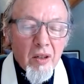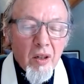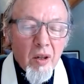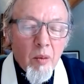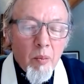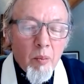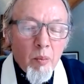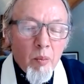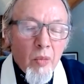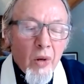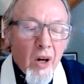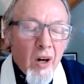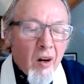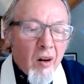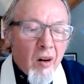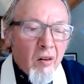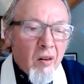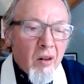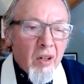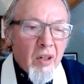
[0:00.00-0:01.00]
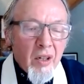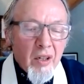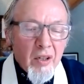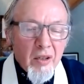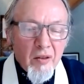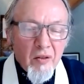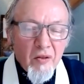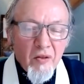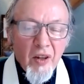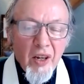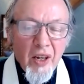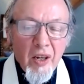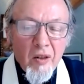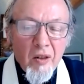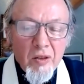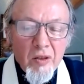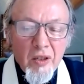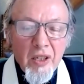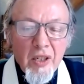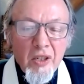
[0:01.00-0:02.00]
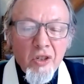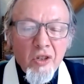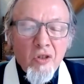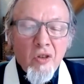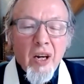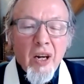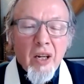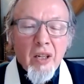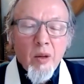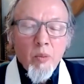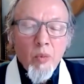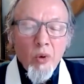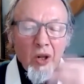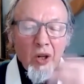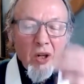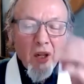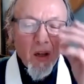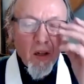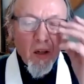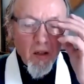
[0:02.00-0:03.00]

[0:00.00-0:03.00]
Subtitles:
Mara has failed to distract the Buddha